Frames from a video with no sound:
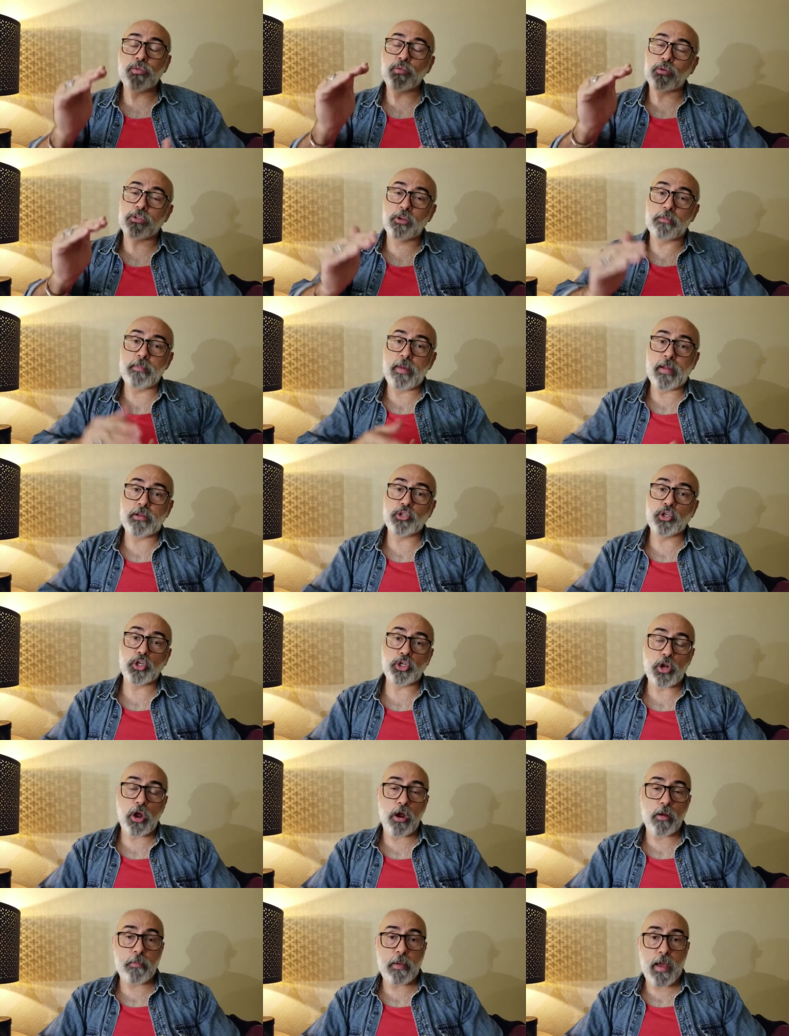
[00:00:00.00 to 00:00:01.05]
what dimension
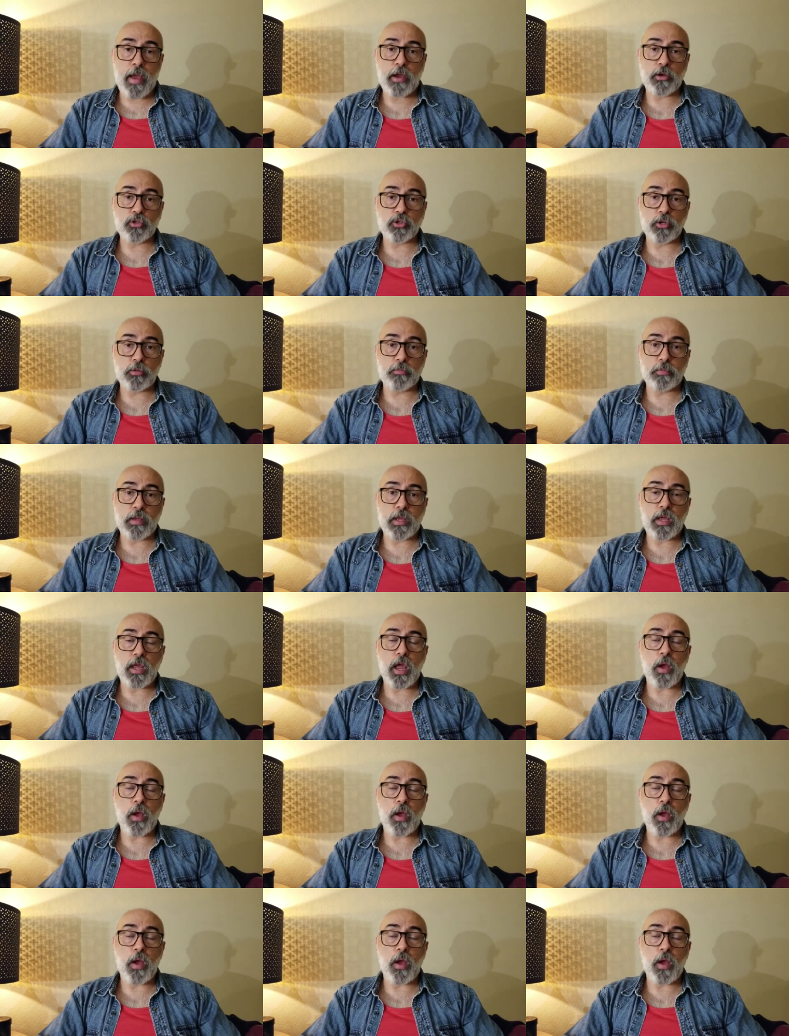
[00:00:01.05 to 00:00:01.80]
our bag should be,